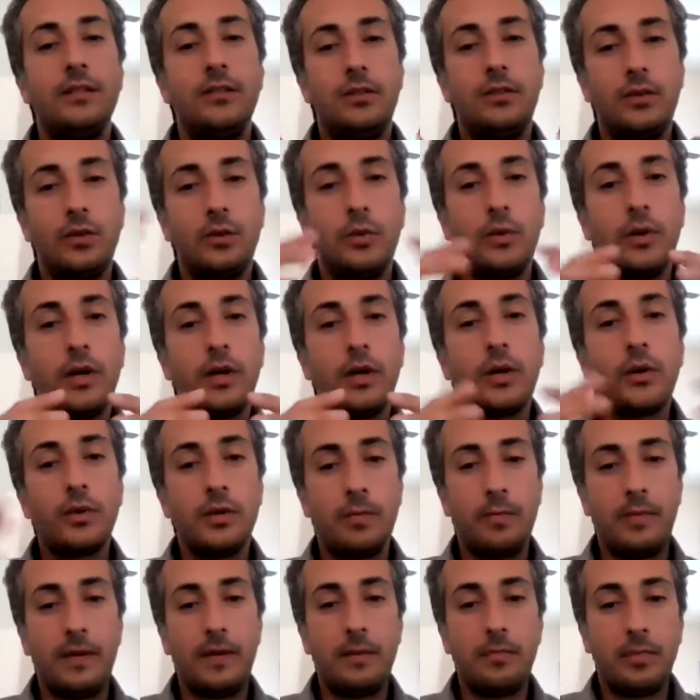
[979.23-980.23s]
to work
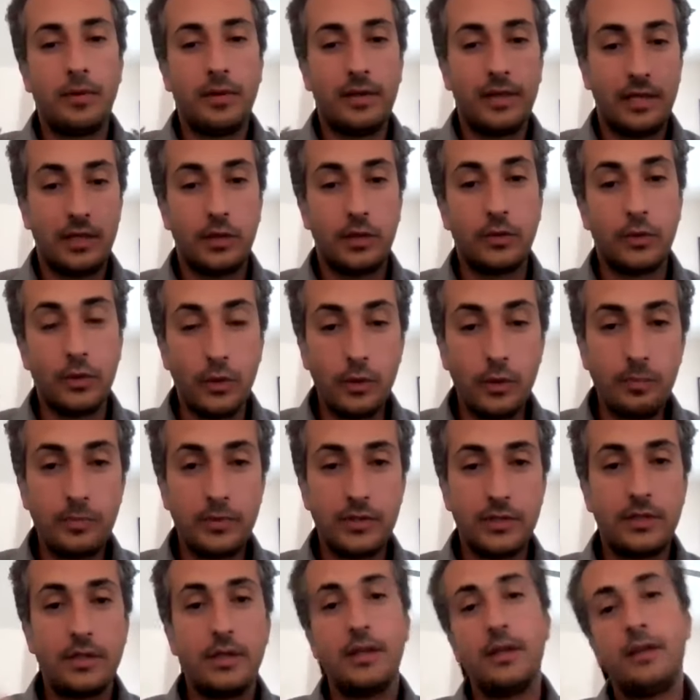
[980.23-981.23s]
with people in
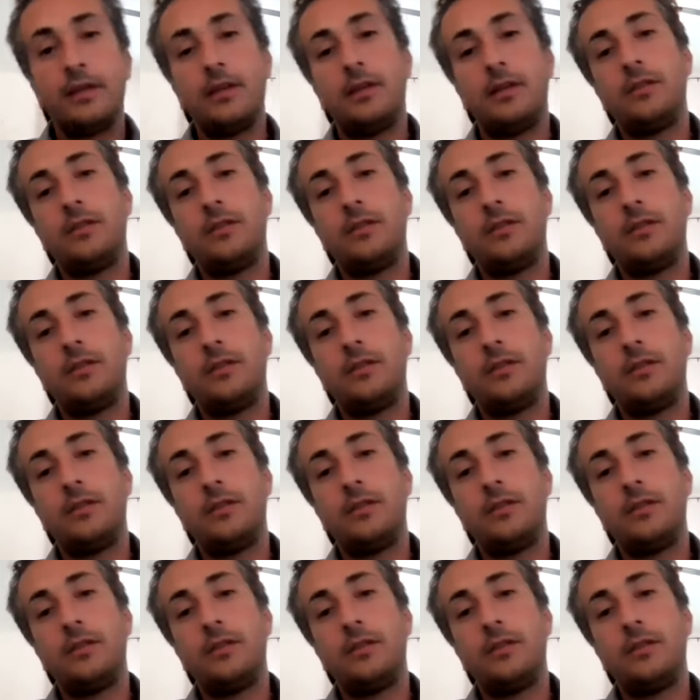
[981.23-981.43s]
groups